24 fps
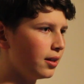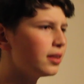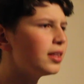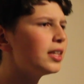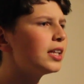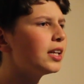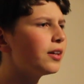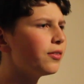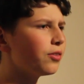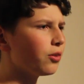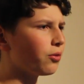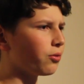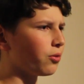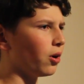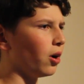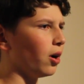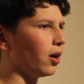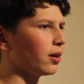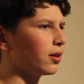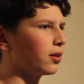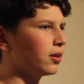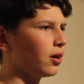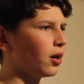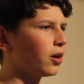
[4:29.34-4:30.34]
Think of the
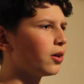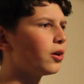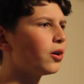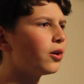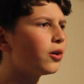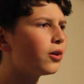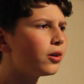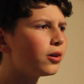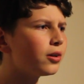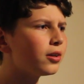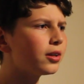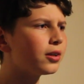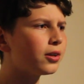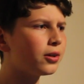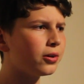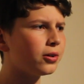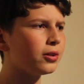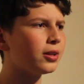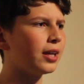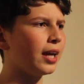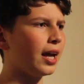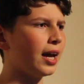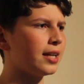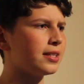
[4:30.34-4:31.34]
rock. Our
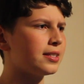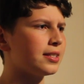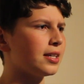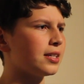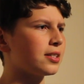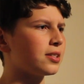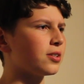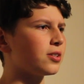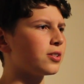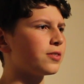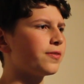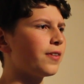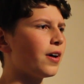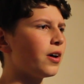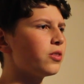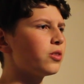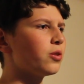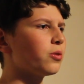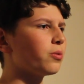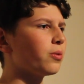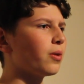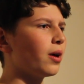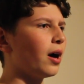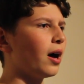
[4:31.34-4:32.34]
early ancestors
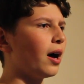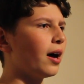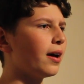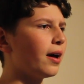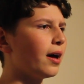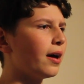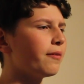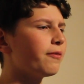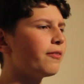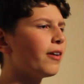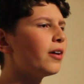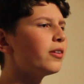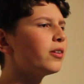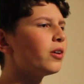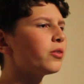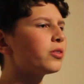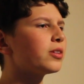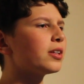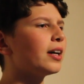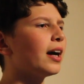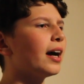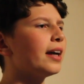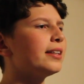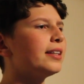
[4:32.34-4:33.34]
found out
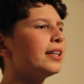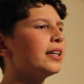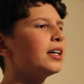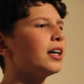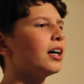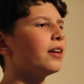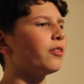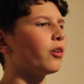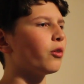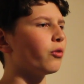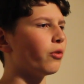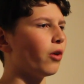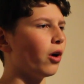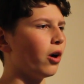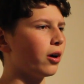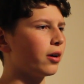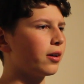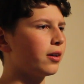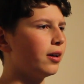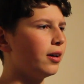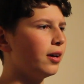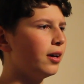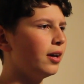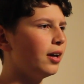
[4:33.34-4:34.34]
the idea of a
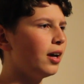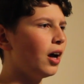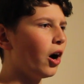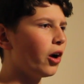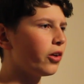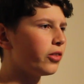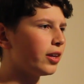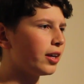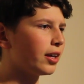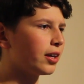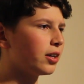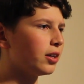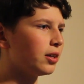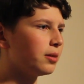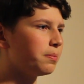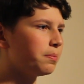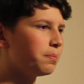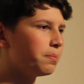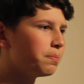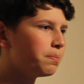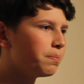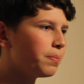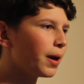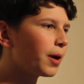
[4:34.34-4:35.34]
rock, how they could
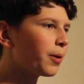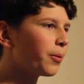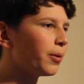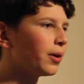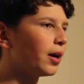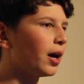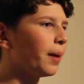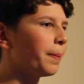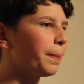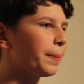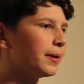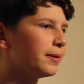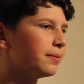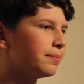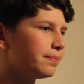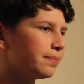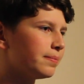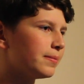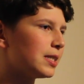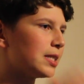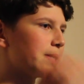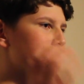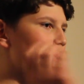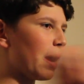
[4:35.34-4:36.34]
pick one up and
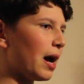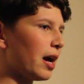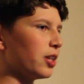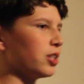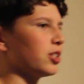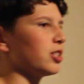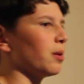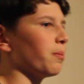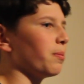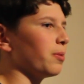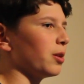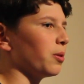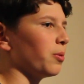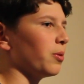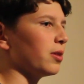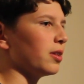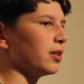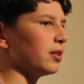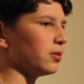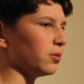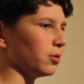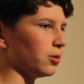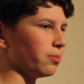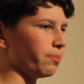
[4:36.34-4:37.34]
smash something with
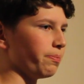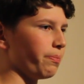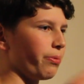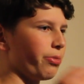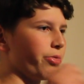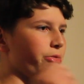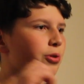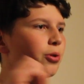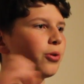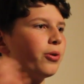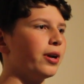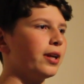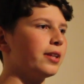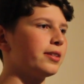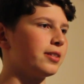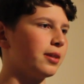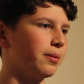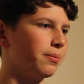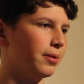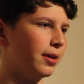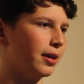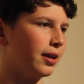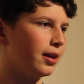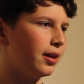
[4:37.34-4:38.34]
it or throw it at
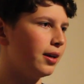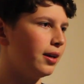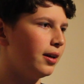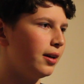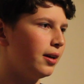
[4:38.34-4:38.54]
something.